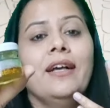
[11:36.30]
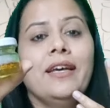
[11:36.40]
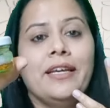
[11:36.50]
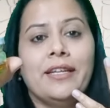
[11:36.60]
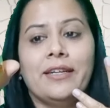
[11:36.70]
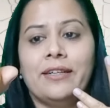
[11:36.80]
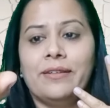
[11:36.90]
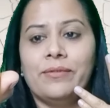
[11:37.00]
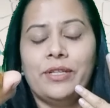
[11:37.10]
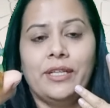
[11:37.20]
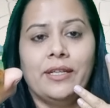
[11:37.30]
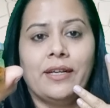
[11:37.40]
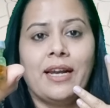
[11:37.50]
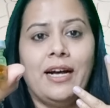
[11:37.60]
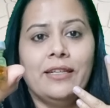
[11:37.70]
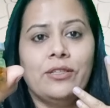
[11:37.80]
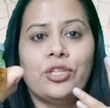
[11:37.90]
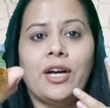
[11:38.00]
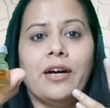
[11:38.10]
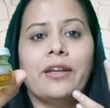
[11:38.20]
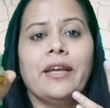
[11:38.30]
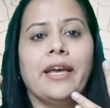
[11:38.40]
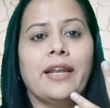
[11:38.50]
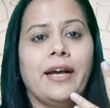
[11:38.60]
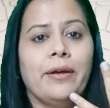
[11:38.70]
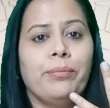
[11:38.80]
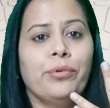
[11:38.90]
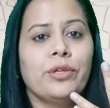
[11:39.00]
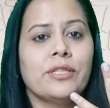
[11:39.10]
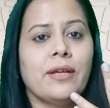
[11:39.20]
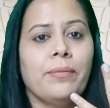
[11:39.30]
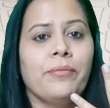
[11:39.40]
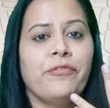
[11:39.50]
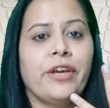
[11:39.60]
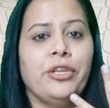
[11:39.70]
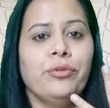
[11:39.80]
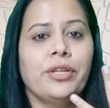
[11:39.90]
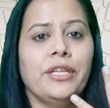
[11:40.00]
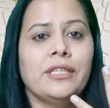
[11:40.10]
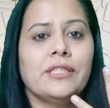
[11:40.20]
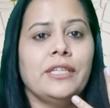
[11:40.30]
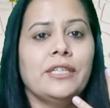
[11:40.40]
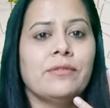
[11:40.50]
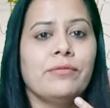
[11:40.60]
in a glass jar and I have put some fenugreek seeds.